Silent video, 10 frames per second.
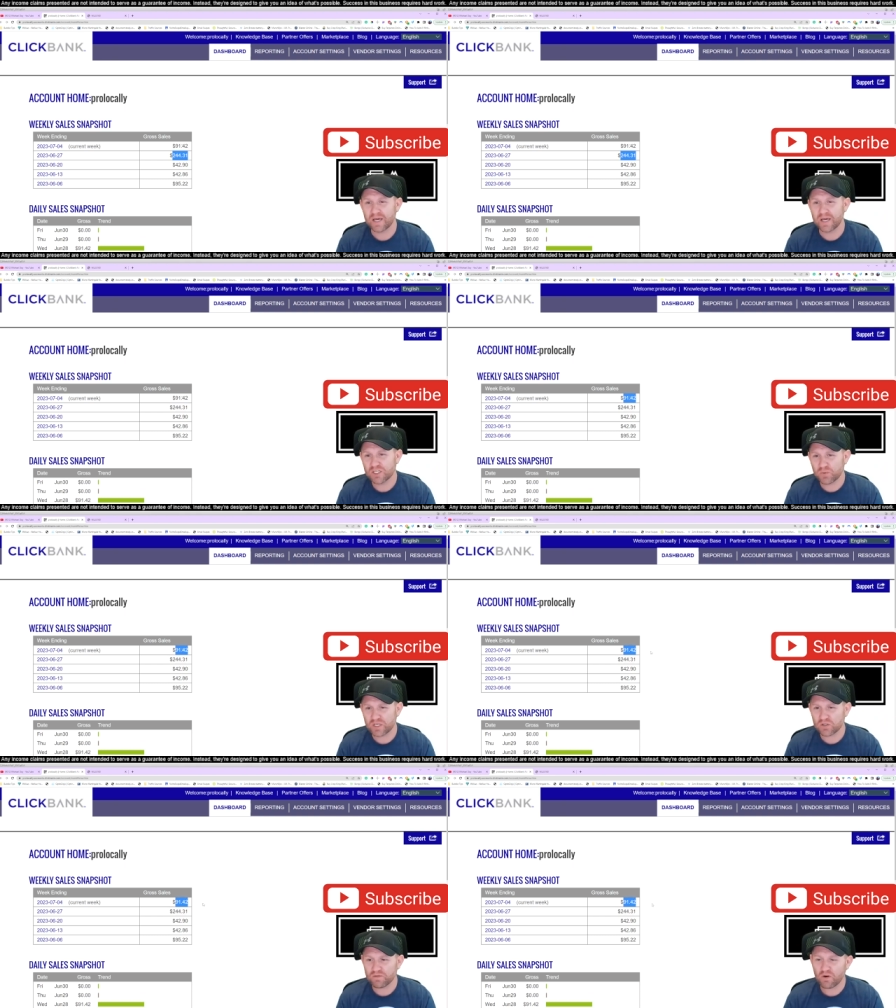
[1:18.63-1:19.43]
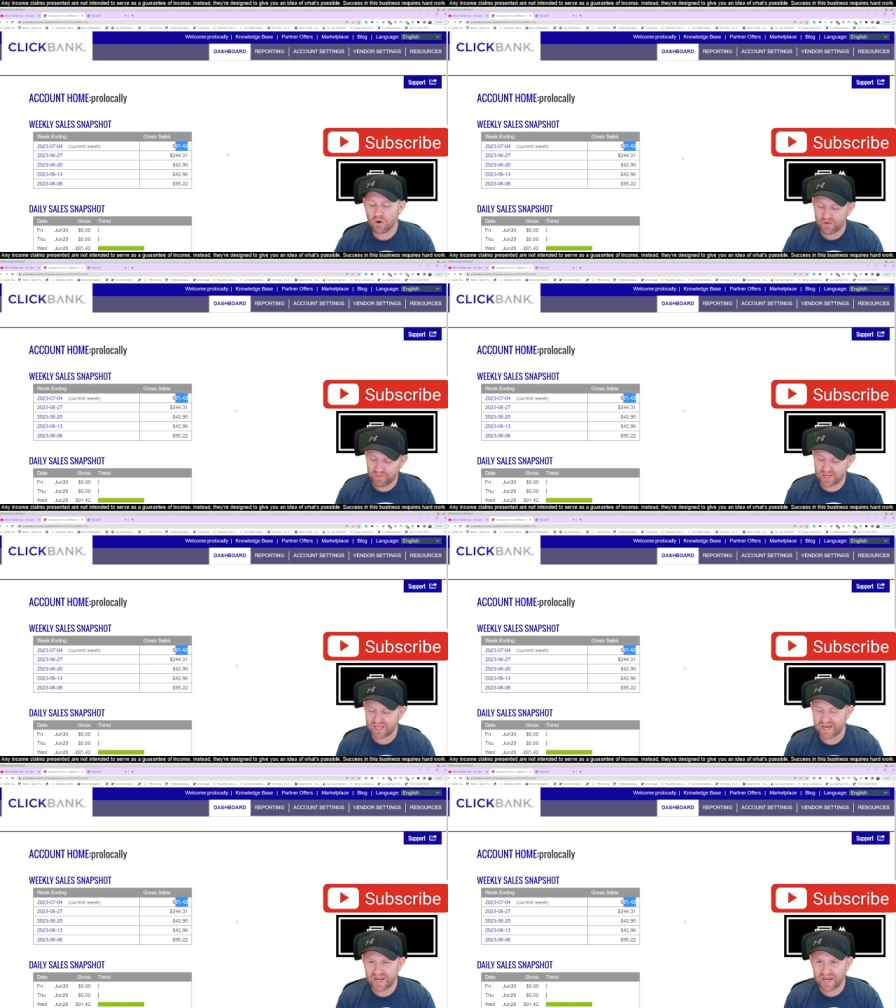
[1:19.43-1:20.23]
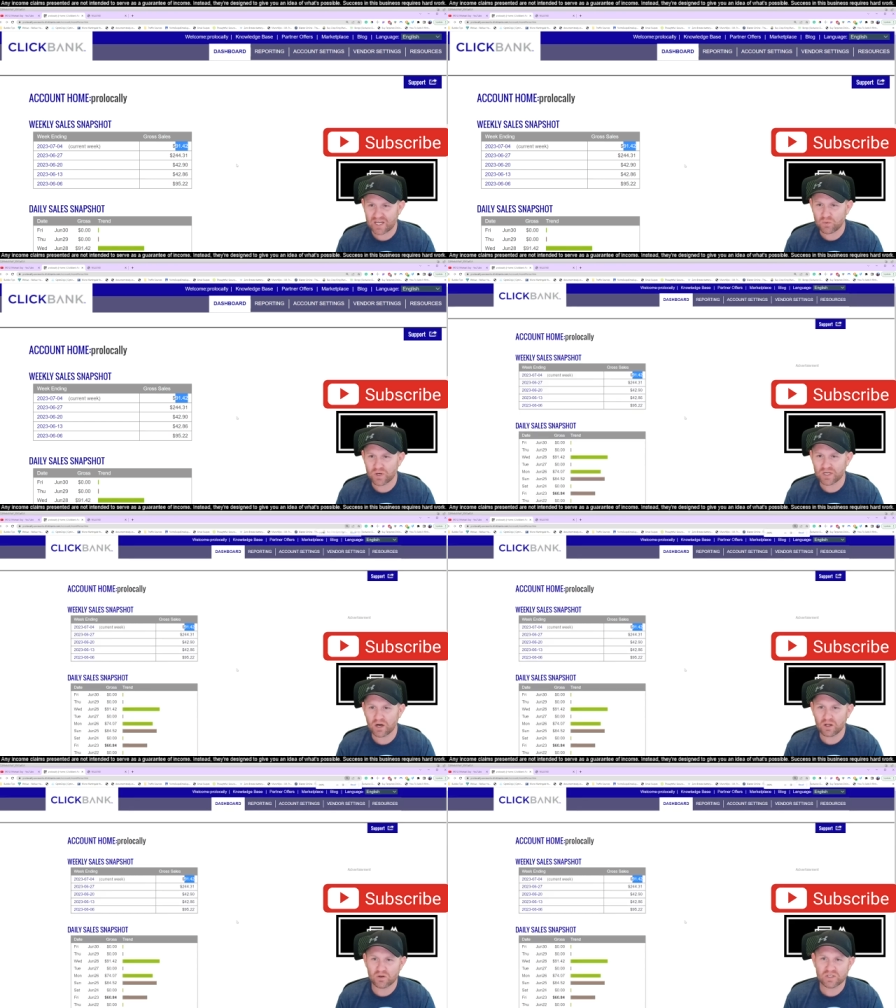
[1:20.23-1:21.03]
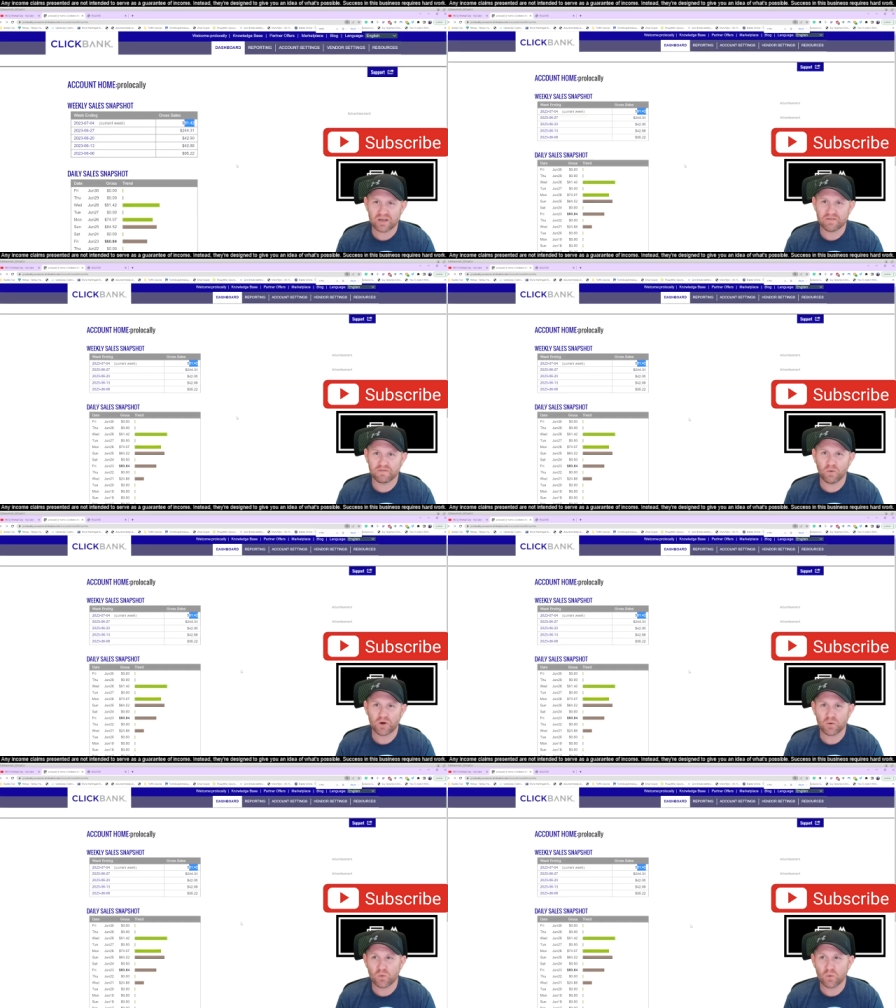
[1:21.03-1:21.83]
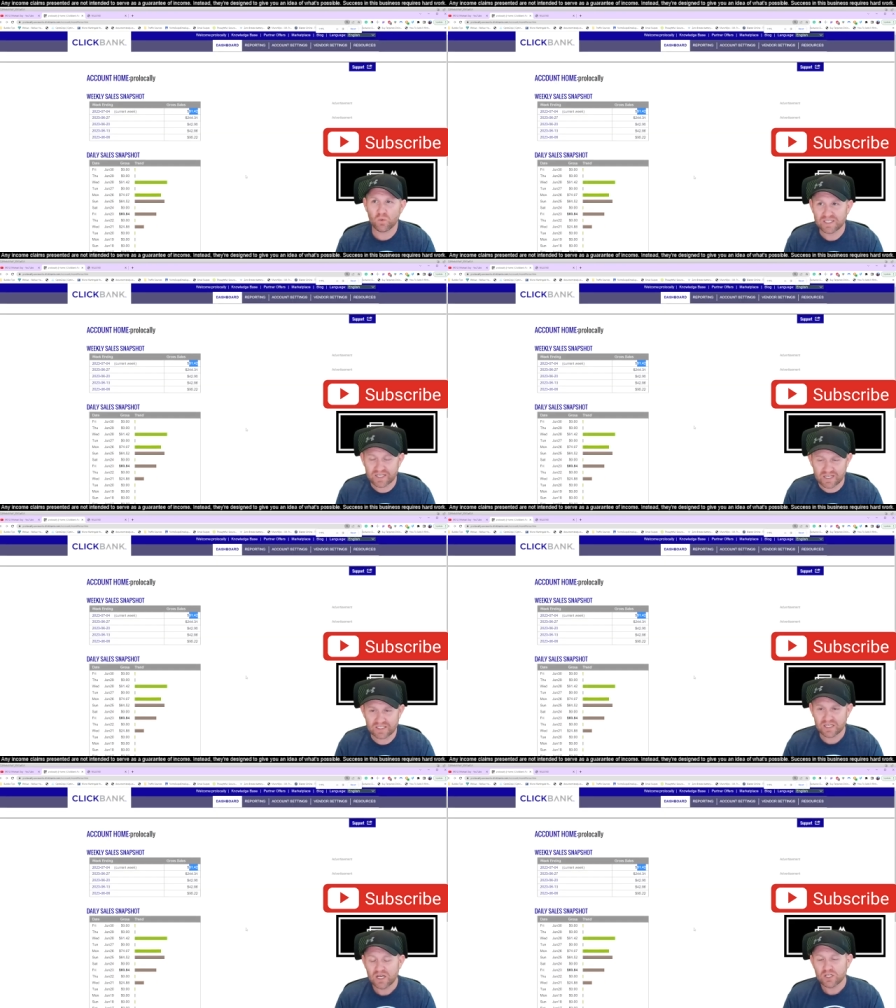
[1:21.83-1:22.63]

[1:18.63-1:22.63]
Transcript: This week so far, we've made that ninety-one dollars and forty-one cents.